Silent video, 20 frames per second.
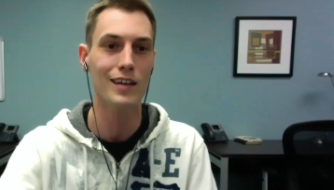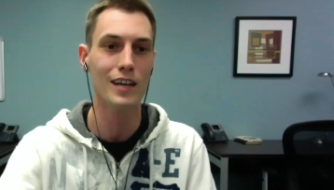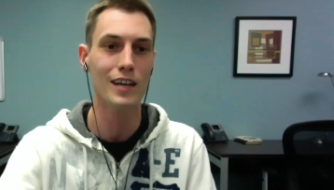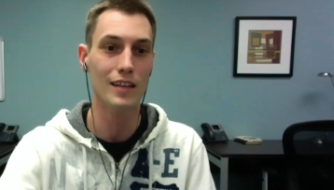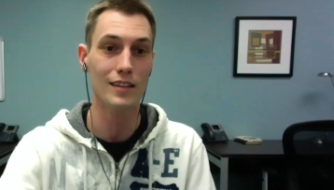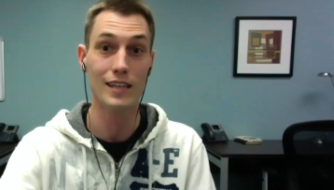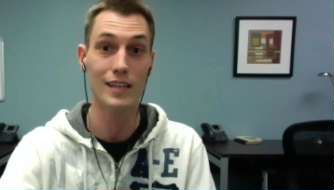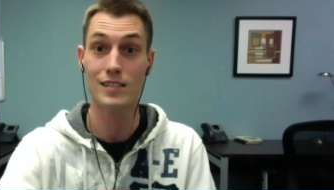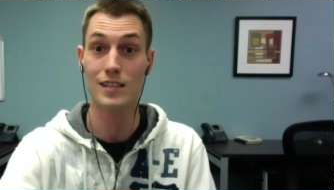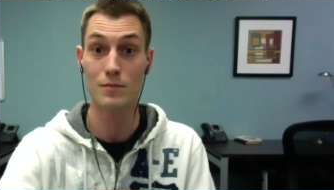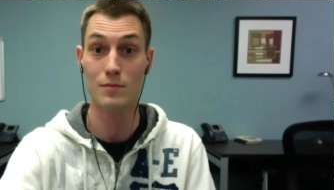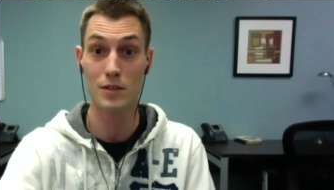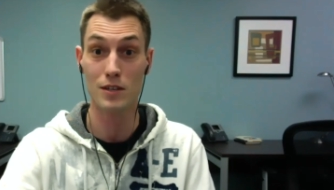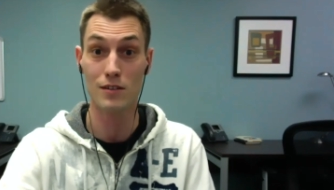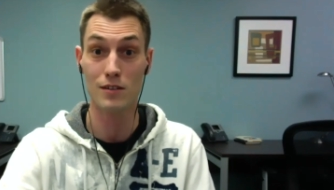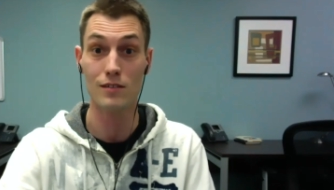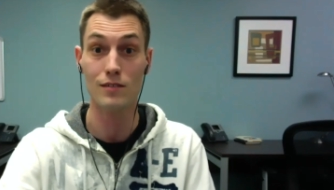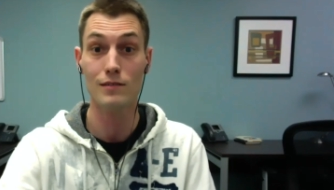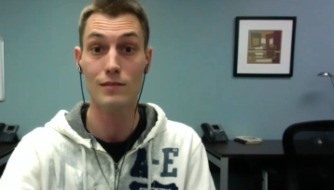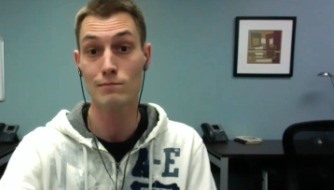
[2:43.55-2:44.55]
And that's going to be
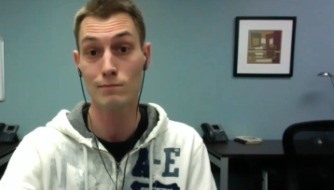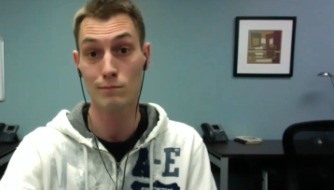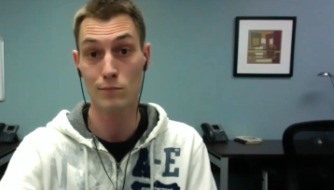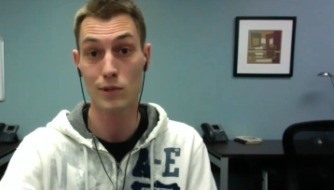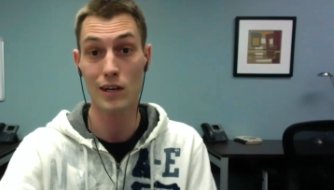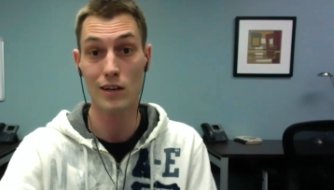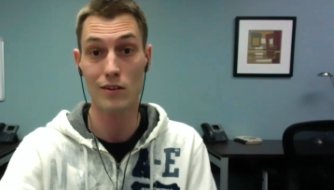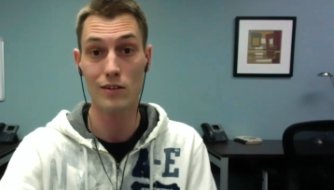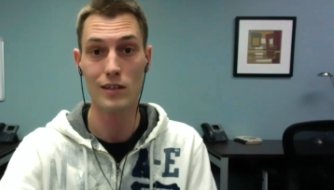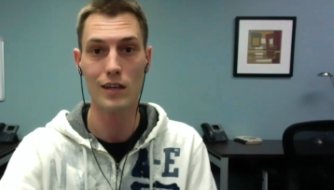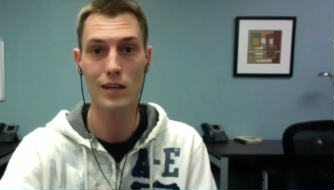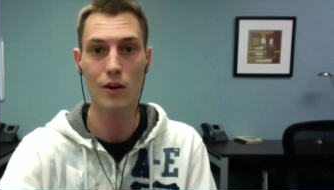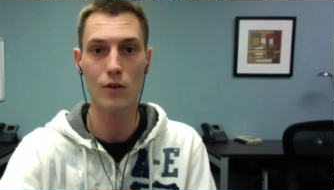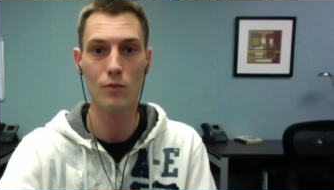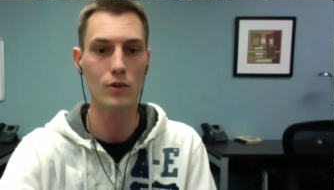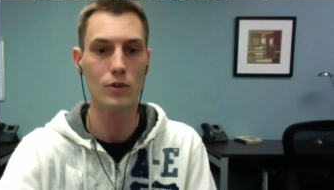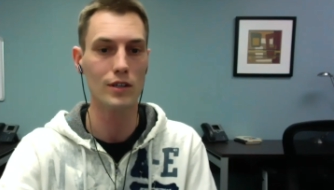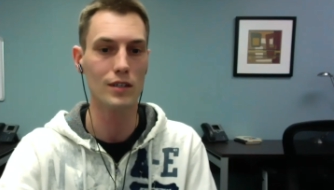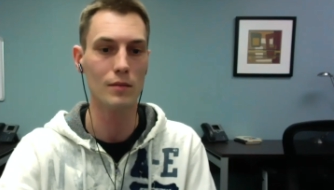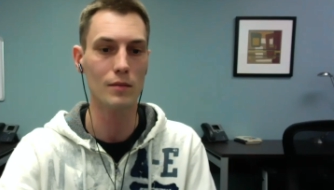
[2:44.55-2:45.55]
your priority
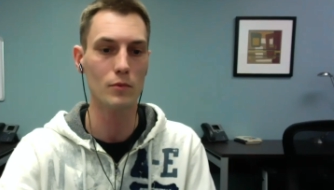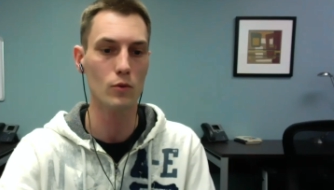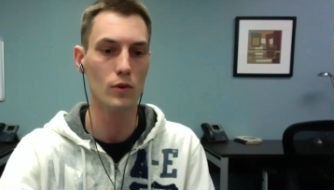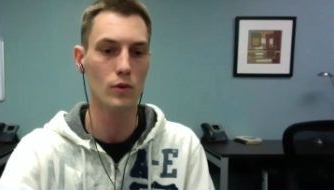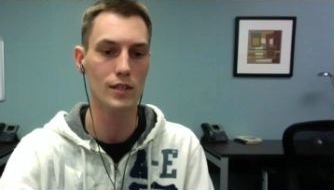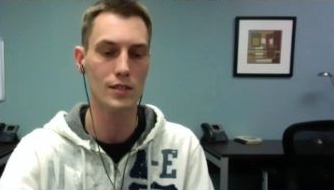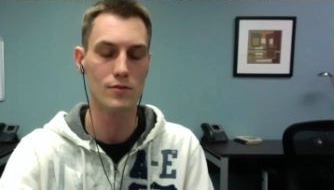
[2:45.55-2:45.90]
homework number one